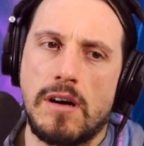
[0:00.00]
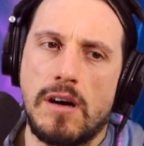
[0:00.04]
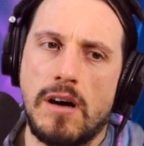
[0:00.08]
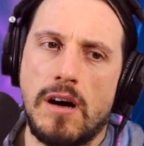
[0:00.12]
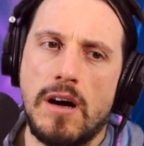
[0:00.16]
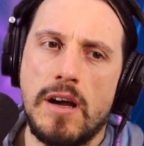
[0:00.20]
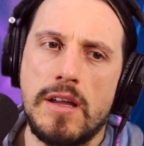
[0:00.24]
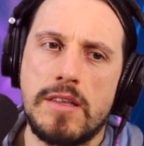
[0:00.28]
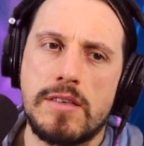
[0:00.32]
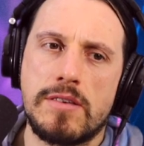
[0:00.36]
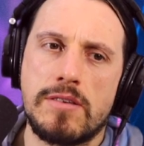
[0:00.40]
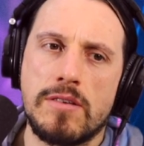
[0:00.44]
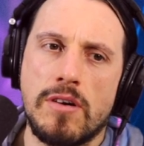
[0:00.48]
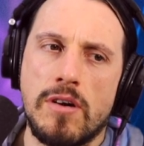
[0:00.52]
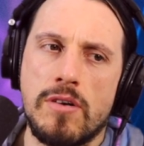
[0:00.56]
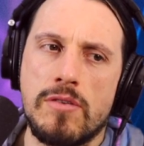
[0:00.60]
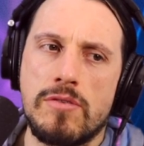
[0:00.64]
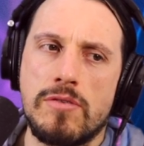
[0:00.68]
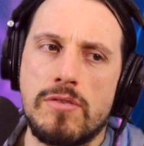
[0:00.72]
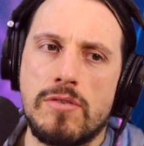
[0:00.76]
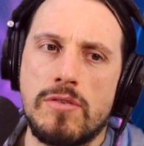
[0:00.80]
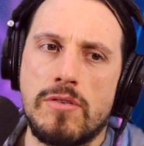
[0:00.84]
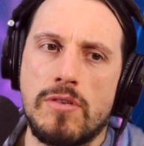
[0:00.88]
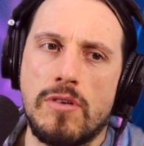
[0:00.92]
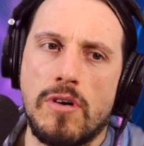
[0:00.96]
I
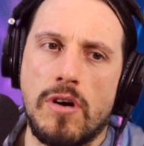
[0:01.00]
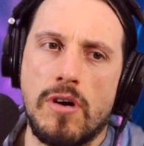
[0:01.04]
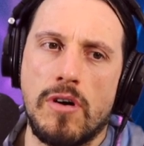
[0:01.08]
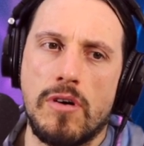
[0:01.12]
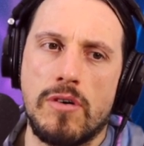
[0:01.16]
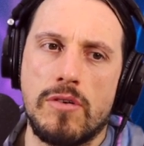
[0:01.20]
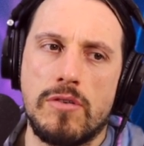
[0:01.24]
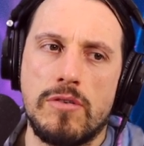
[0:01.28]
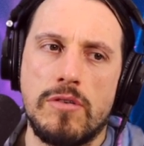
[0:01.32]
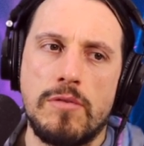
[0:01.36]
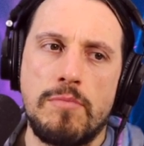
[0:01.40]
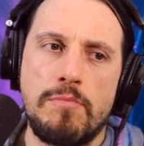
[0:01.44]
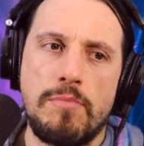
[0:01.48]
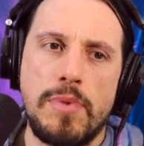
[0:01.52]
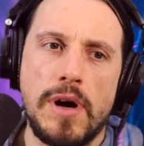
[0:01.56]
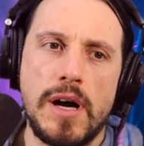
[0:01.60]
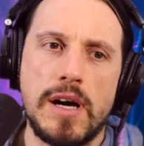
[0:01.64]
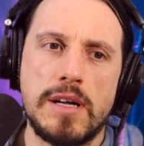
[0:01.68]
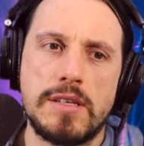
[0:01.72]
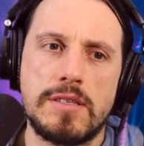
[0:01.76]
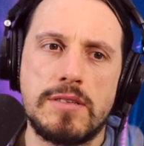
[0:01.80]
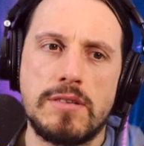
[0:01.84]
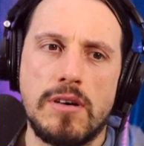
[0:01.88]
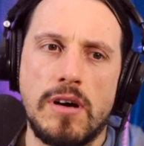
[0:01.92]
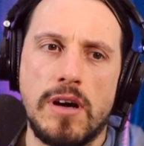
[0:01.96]
don't know,
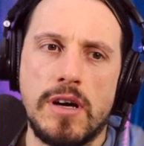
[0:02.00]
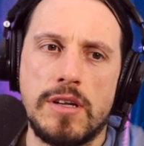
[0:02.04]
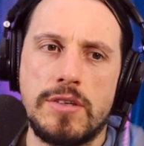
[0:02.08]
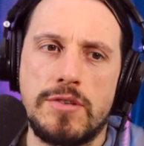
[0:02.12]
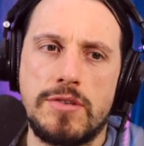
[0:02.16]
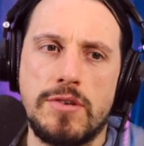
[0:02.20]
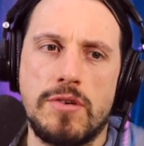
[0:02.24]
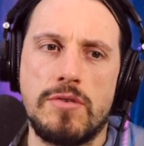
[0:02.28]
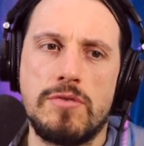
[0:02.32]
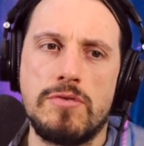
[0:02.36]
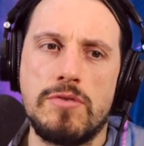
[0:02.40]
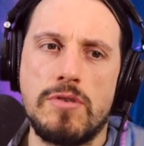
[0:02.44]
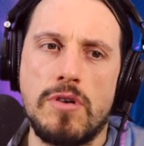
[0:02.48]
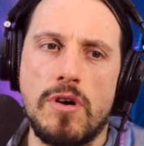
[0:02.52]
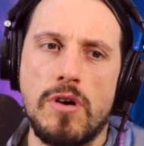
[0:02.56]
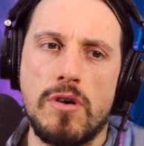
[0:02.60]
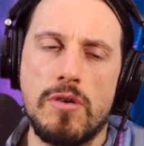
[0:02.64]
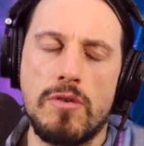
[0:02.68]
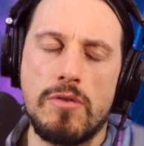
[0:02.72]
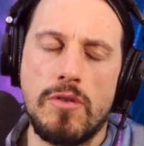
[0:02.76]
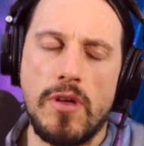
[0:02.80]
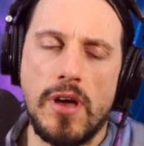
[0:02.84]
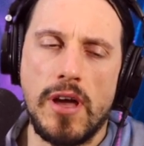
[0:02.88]
but I do know